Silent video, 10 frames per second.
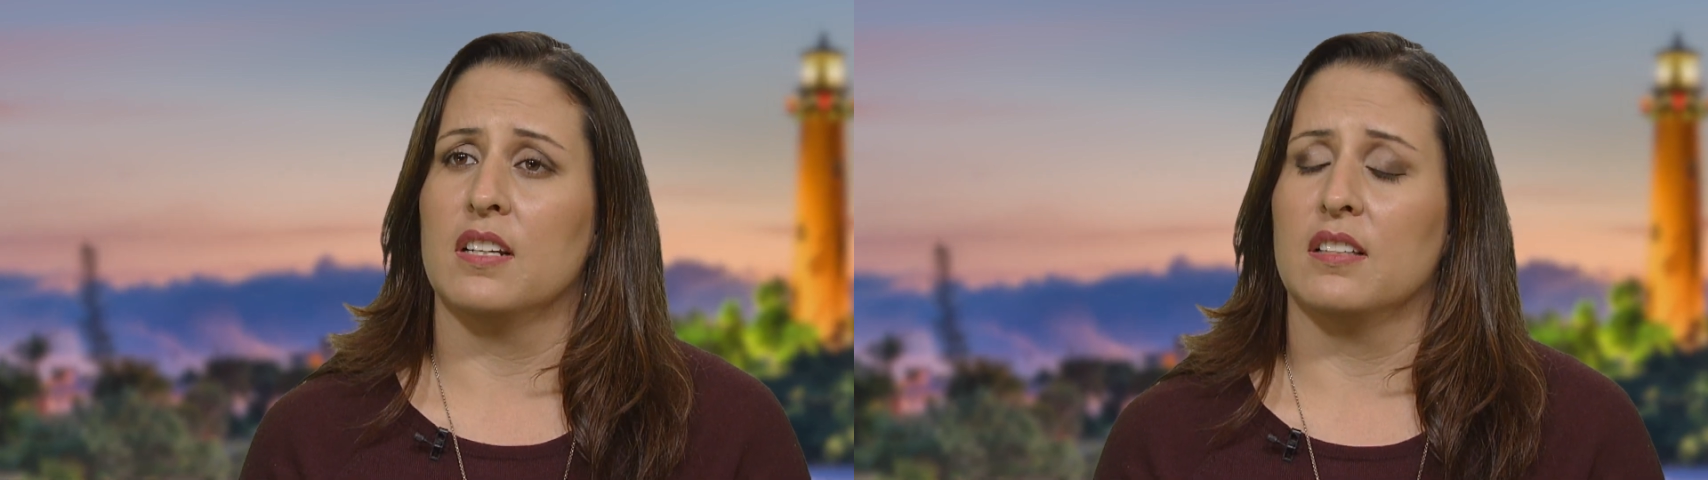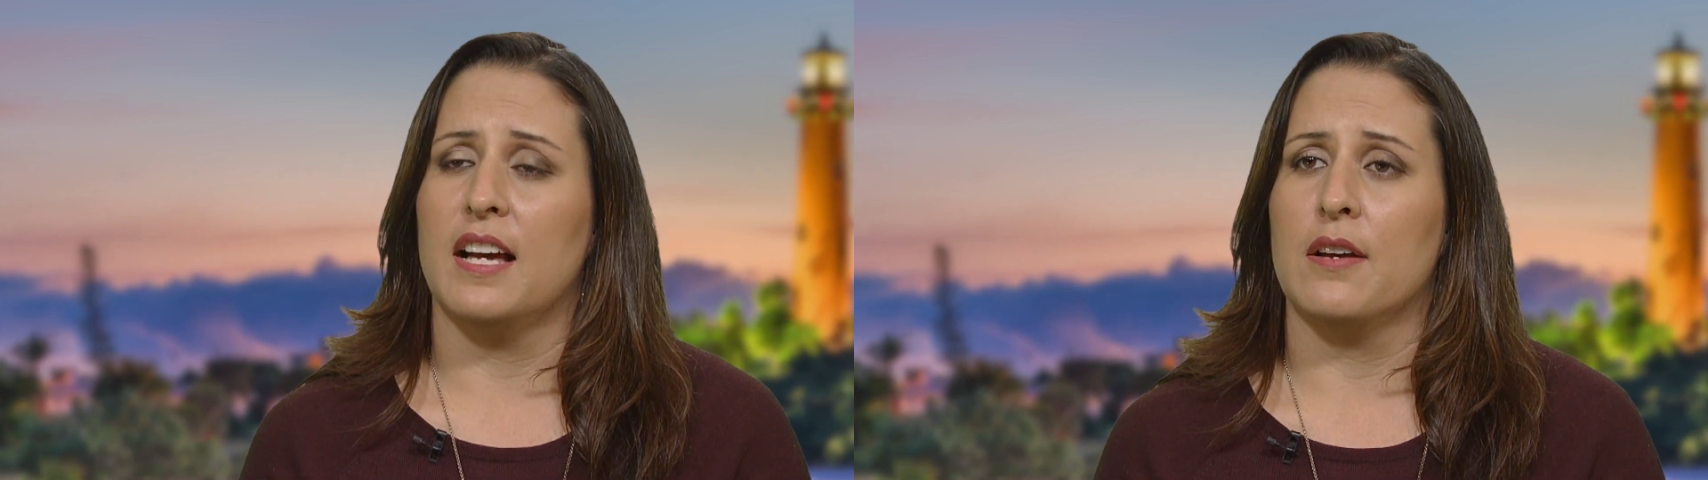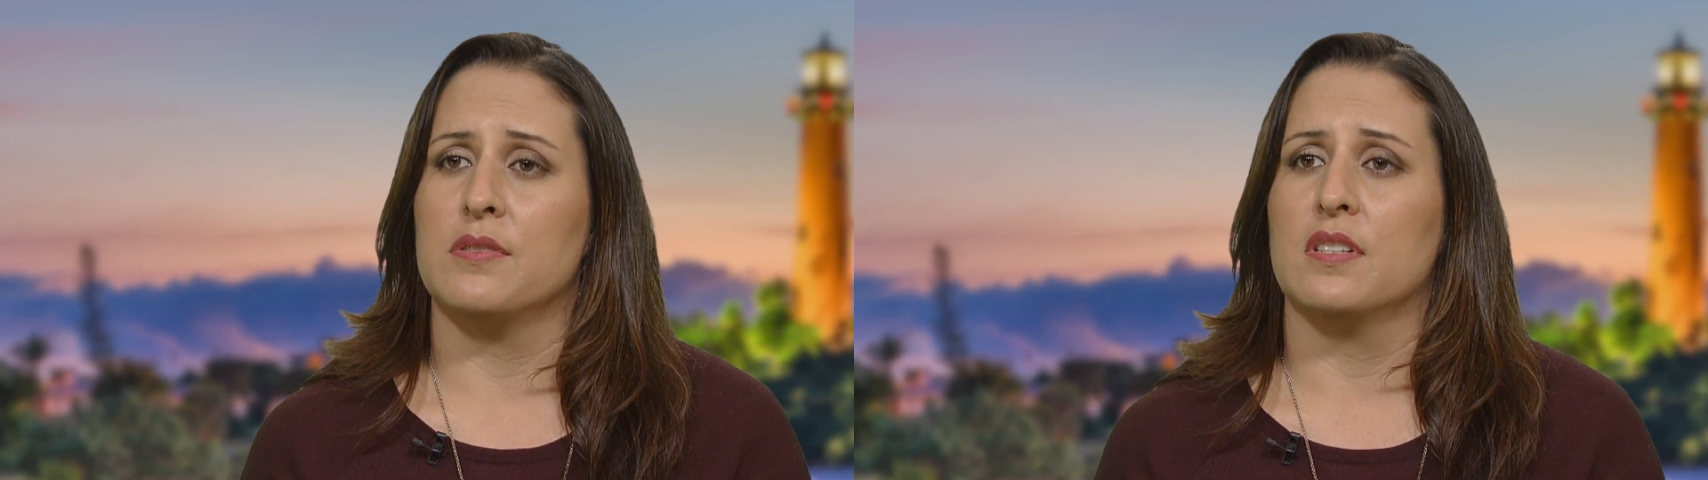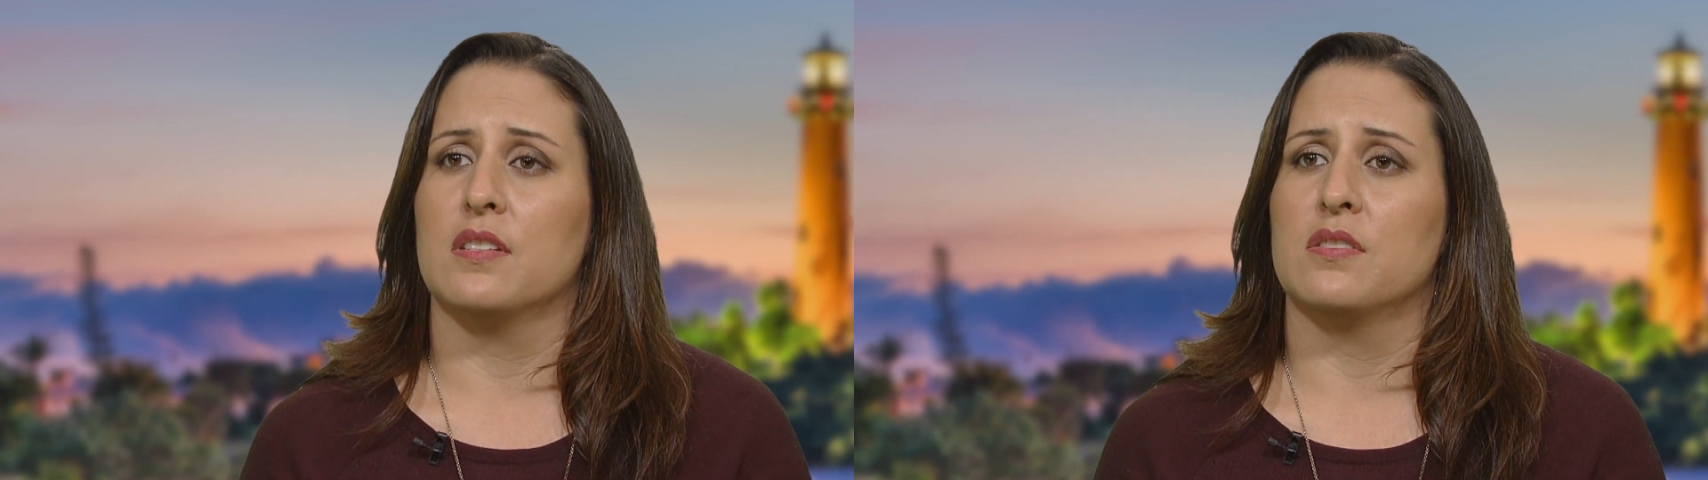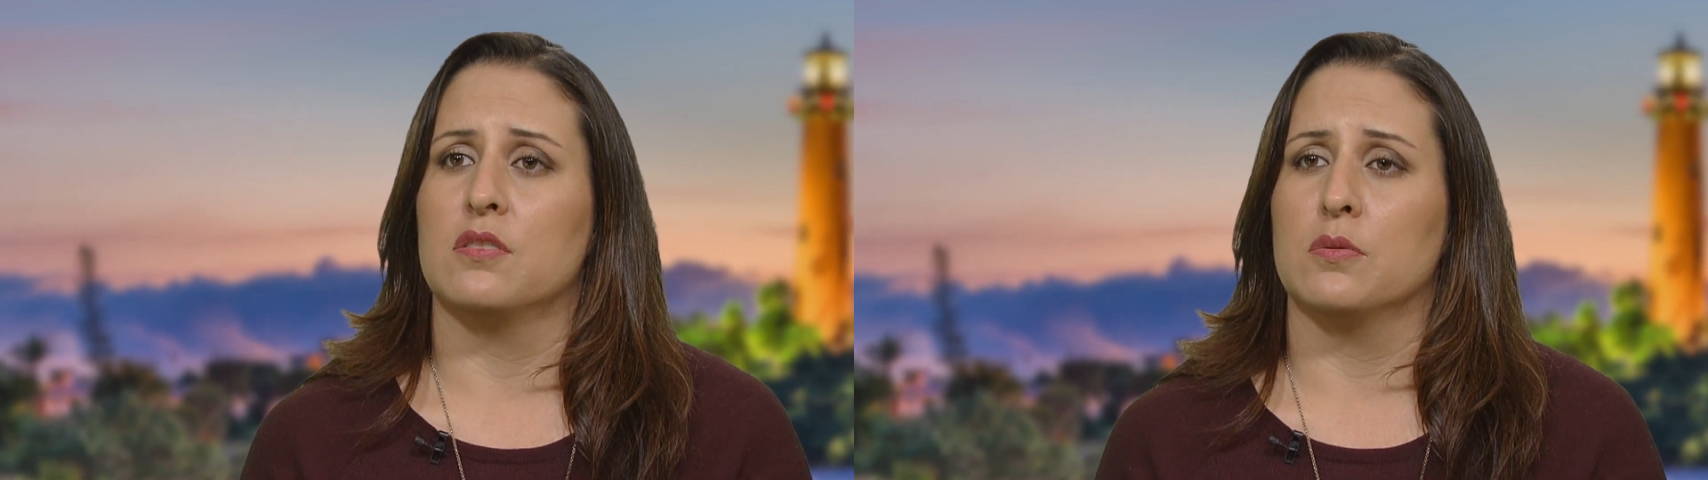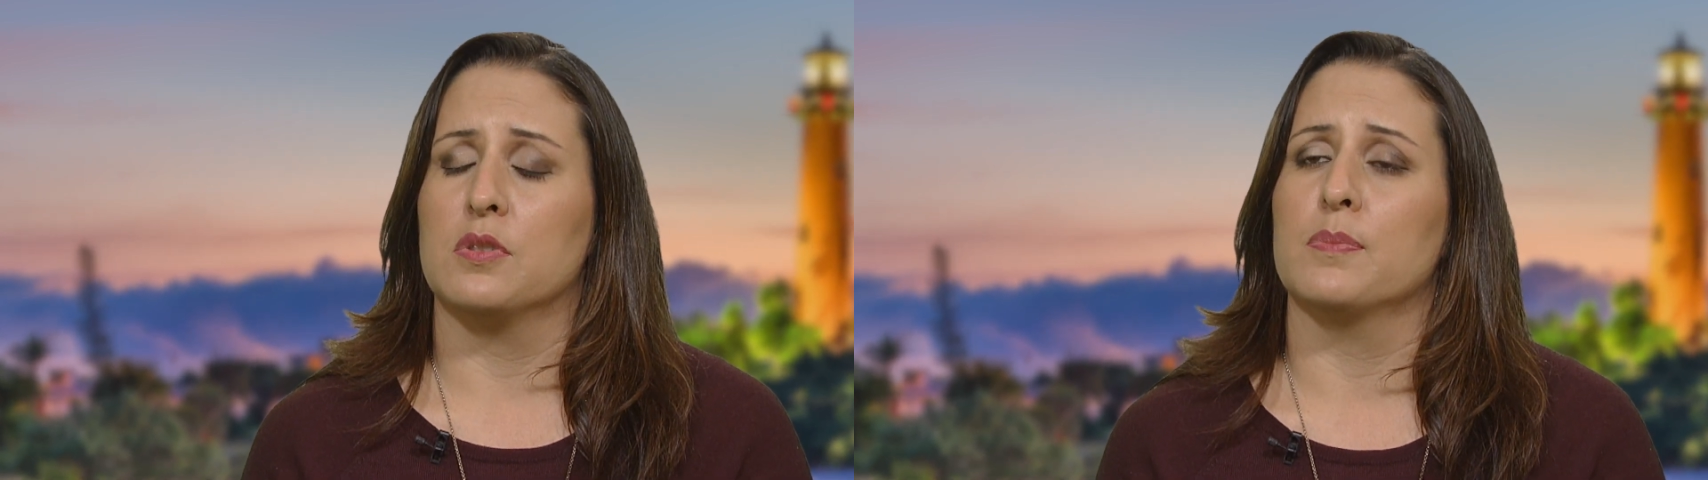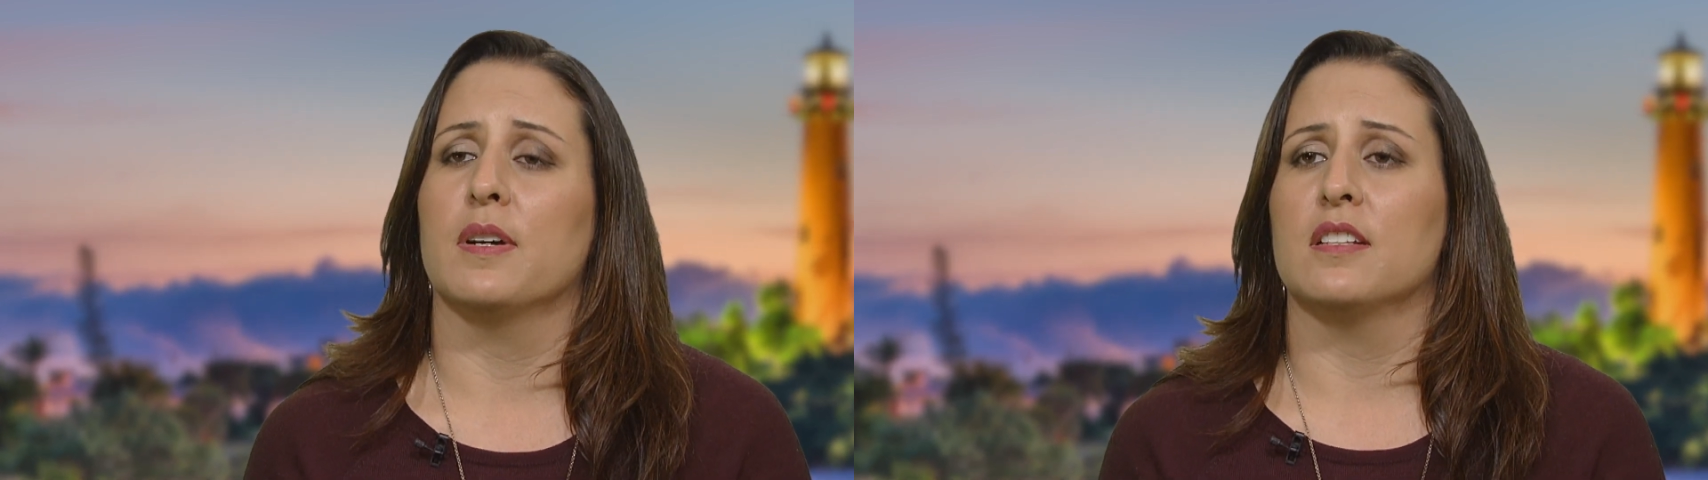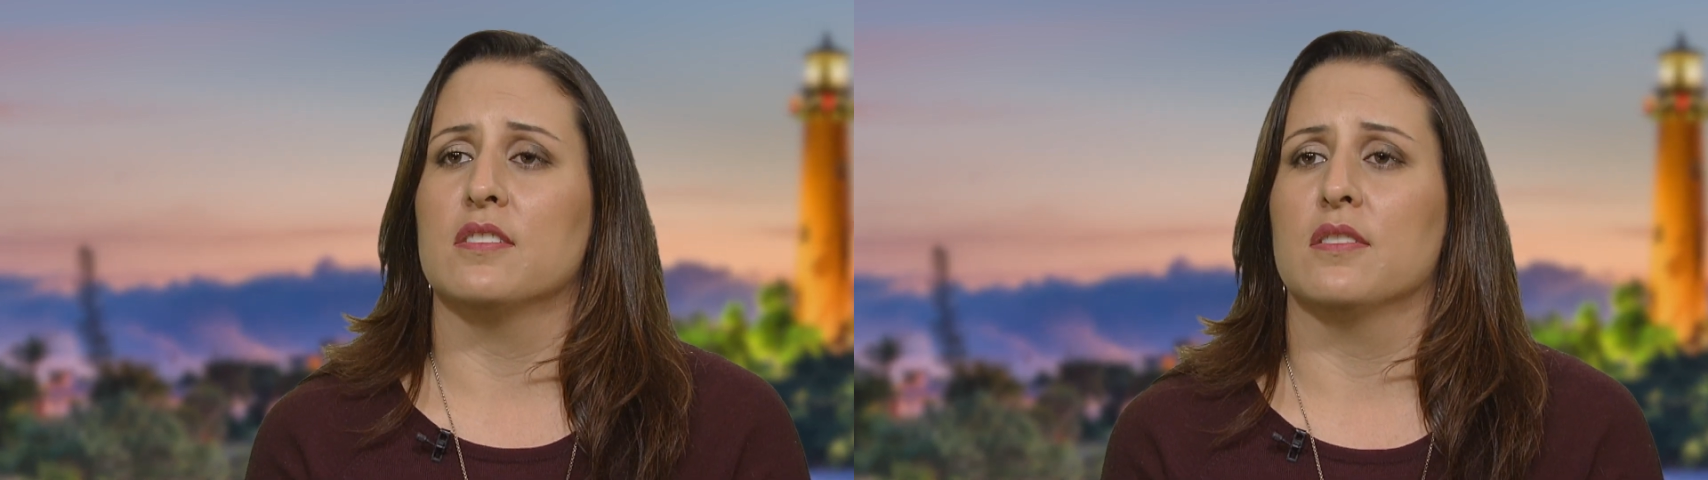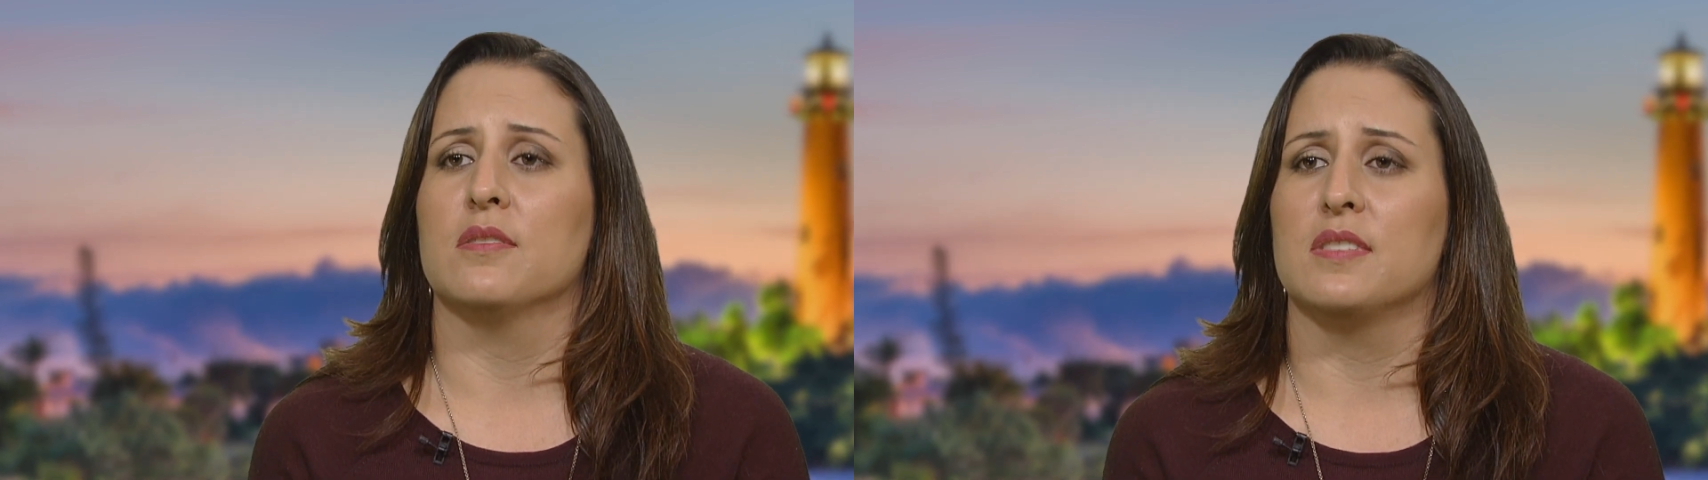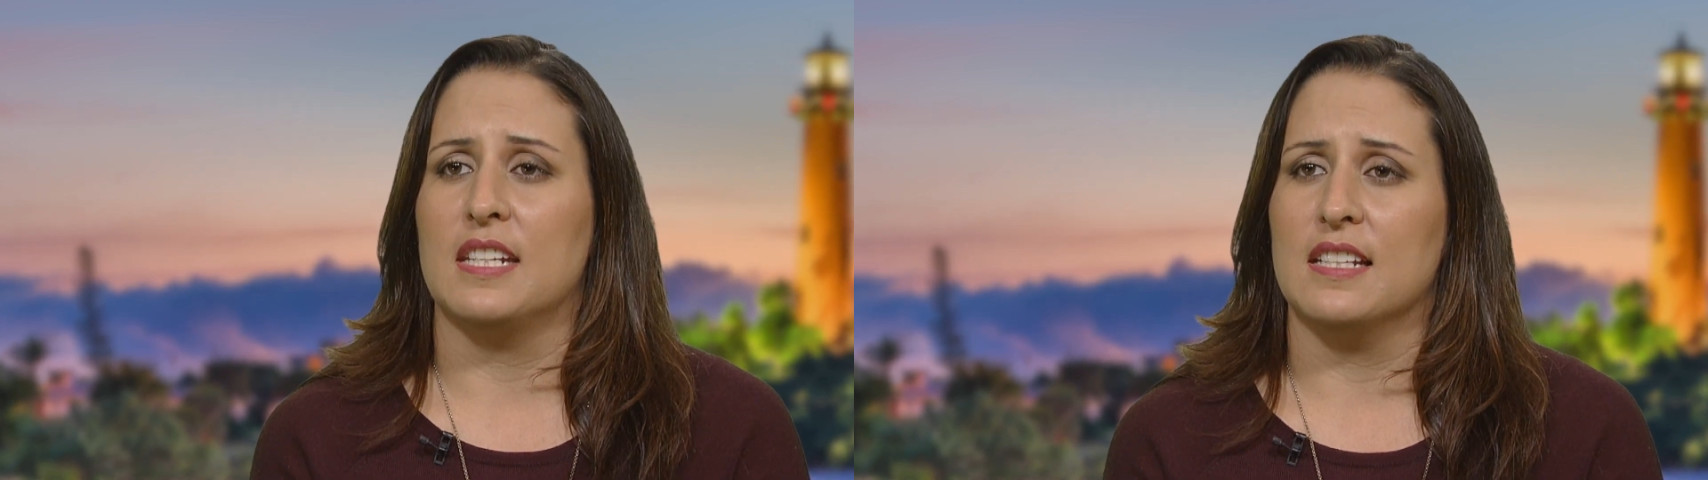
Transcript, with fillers: it allows us to respond to those